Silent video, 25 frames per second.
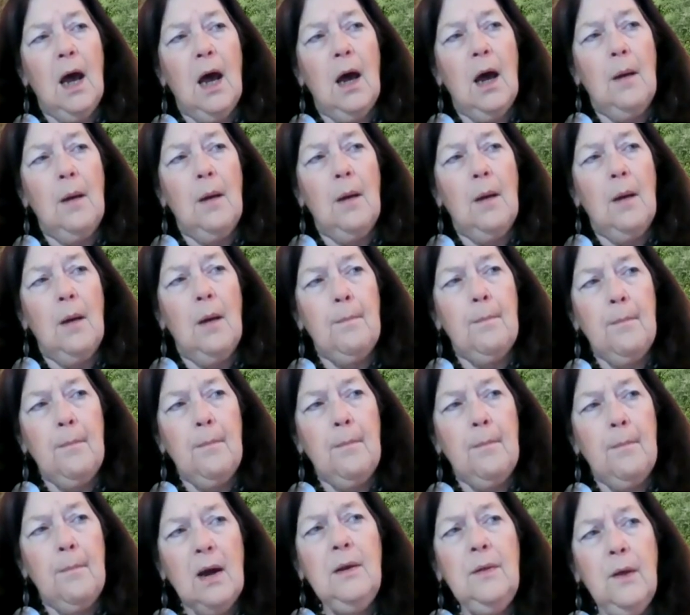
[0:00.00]

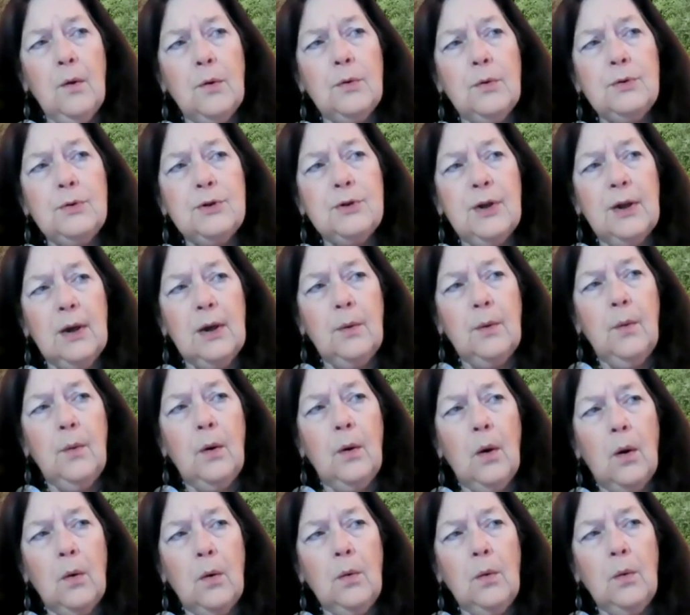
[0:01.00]
Among those, there
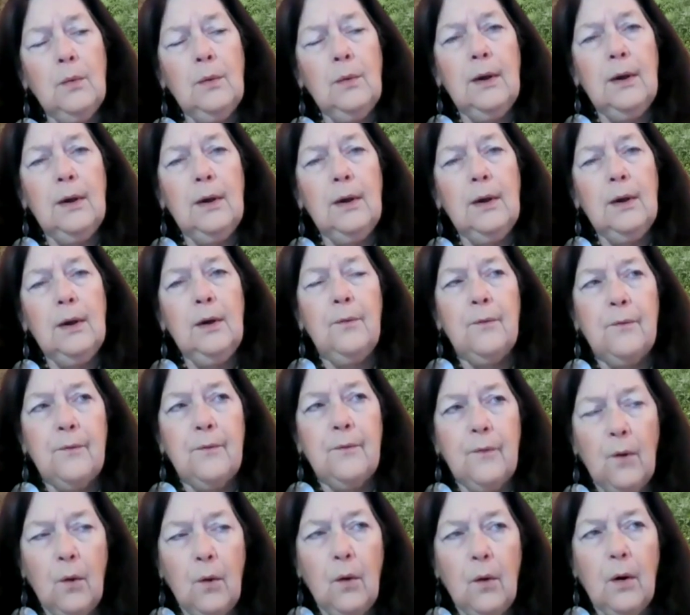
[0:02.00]
were only
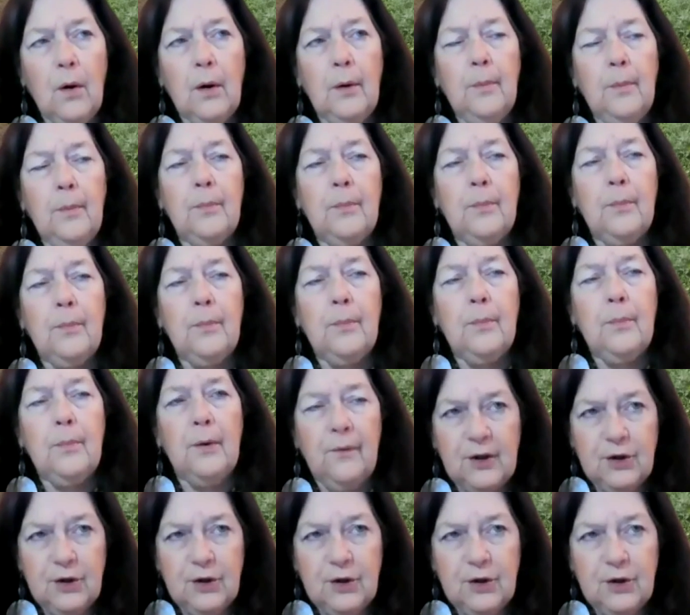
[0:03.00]
four
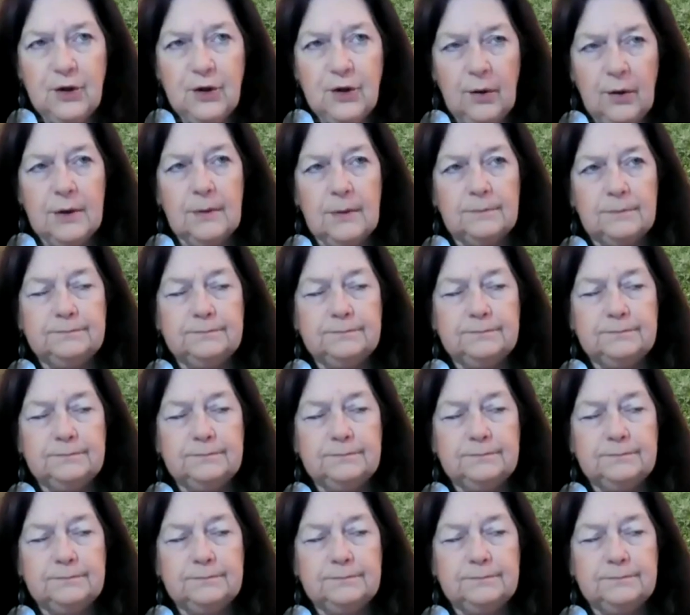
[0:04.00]
professionals.